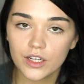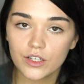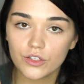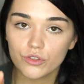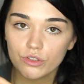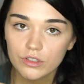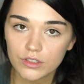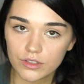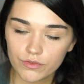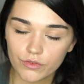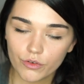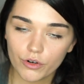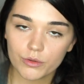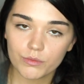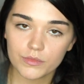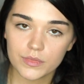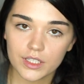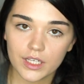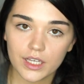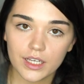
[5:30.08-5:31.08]

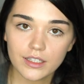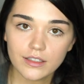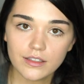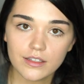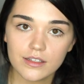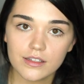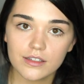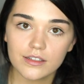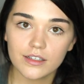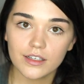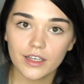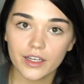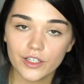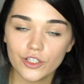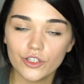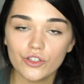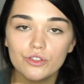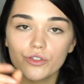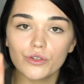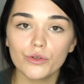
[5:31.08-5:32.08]
transforms it
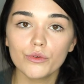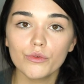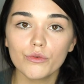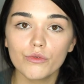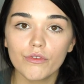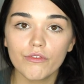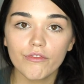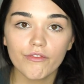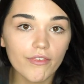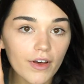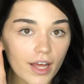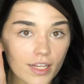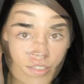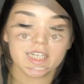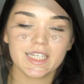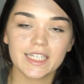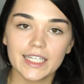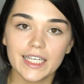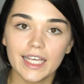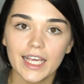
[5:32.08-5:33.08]
into fat. I mean,
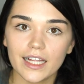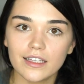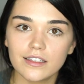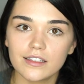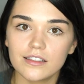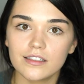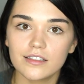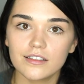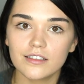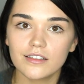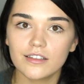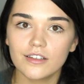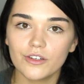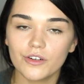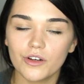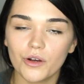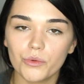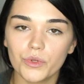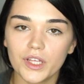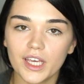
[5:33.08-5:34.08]
it gets, you
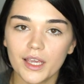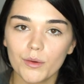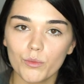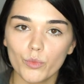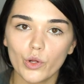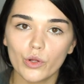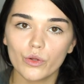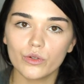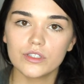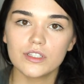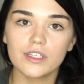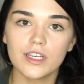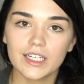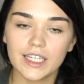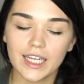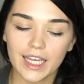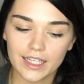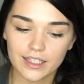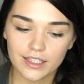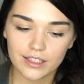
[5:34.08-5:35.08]
know, the impulse, it
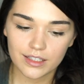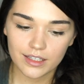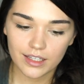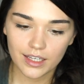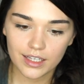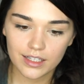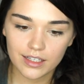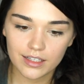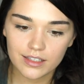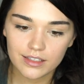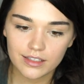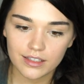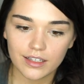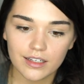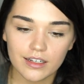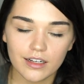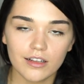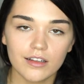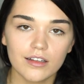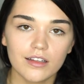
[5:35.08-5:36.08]
gets the
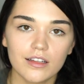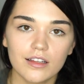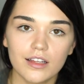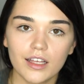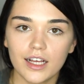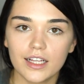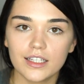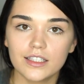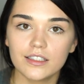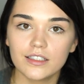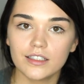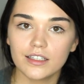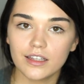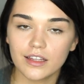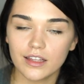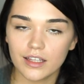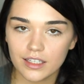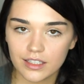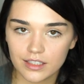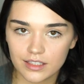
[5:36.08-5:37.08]
signal that
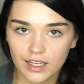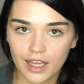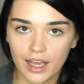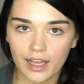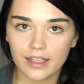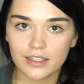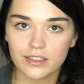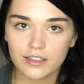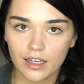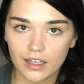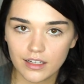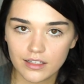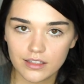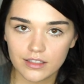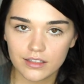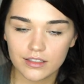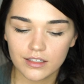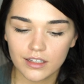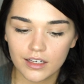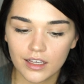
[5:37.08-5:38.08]
this
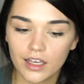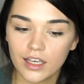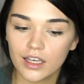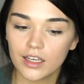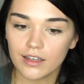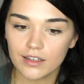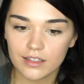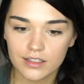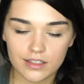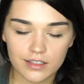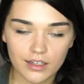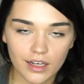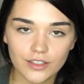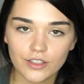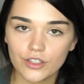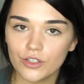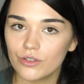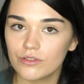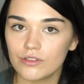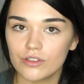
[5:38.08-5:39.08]
excess is
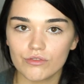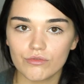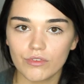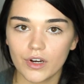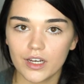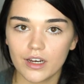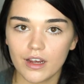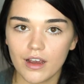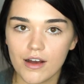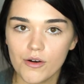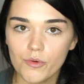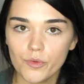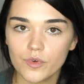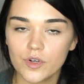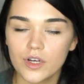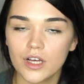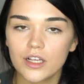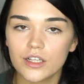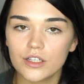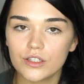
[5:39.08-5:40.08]
not used right now,
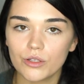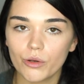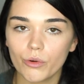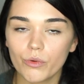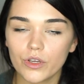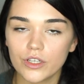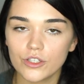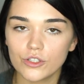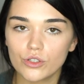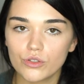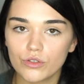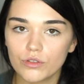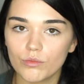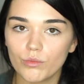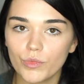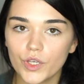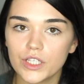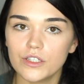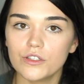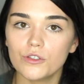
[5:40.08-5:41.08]
so it should
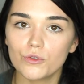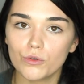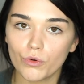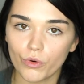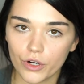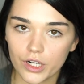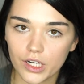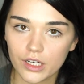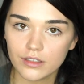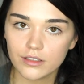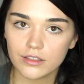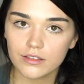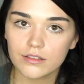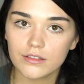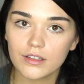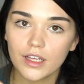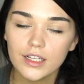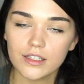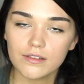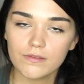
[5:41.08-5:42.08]
be stored
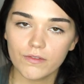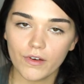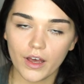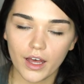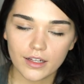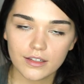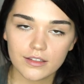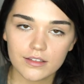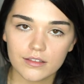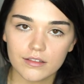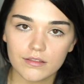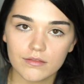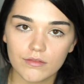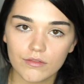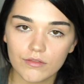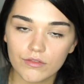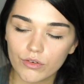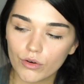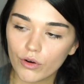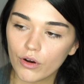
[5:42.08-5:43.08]
as fat
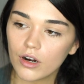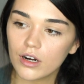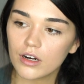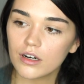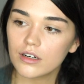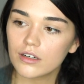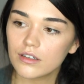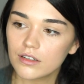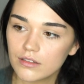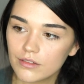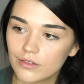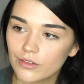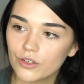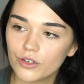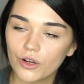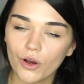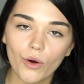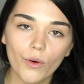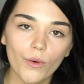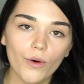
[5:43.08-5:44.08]
for, you
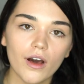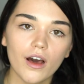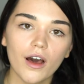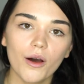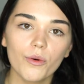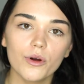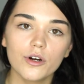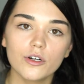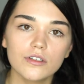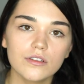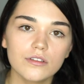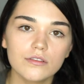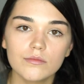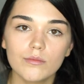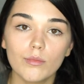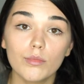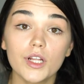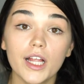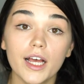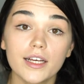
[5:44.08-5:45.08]
know, our
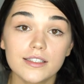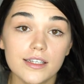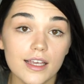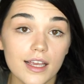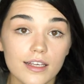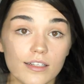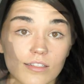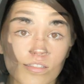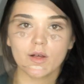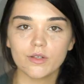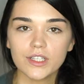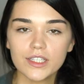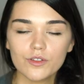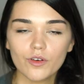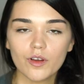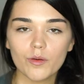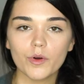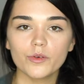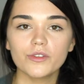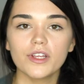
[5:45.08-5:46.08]
black days. Now let's
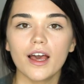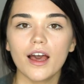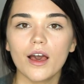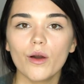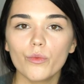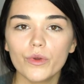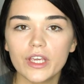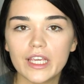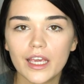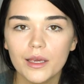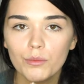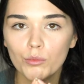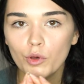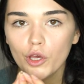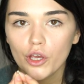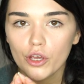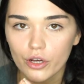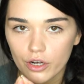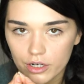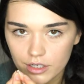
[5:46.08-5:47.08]
talk about how we can
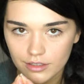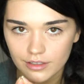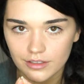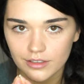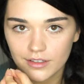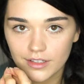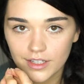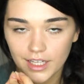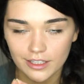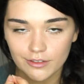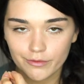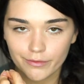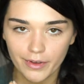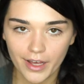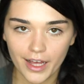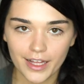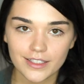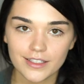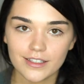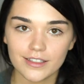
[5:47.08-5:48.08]
burn that
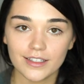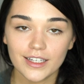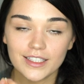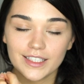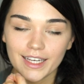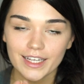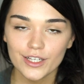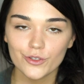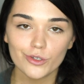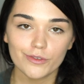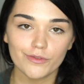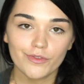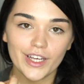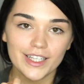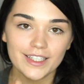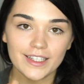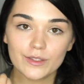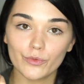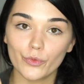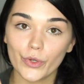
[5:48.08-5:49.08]
fat, that extra
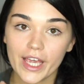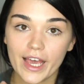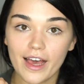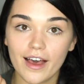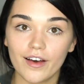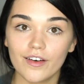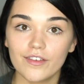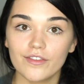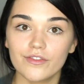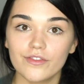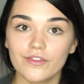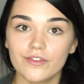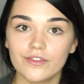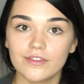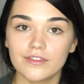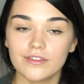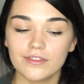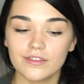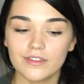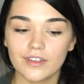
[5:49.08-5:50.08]
fat that we have,
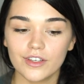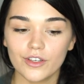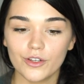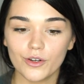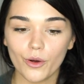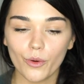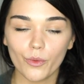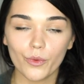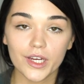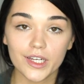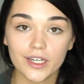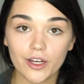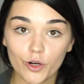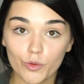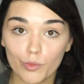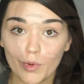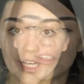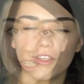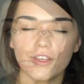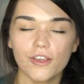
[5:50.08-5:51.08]
you know, in our
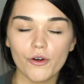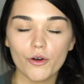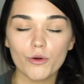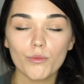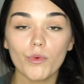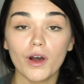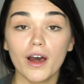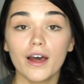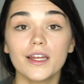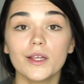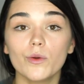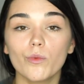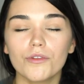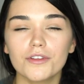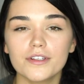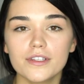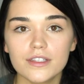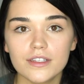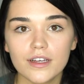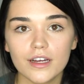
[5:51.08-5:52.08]
body. Your body
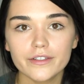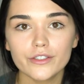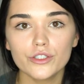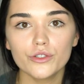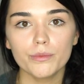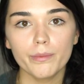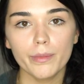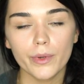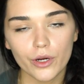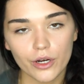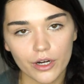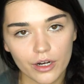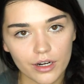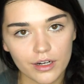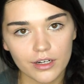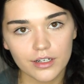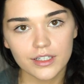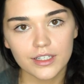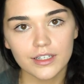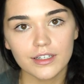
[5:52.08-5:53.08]
will start to
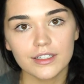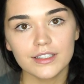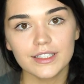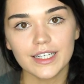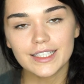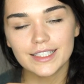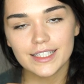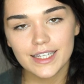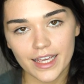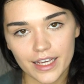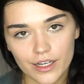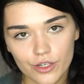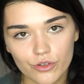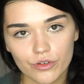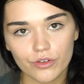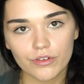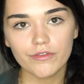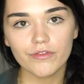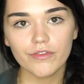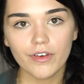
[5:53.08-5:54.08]
burn that
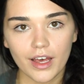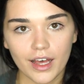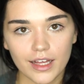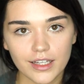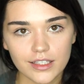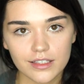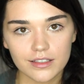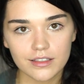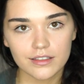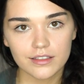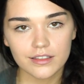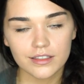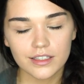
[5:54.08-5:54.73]
extra fat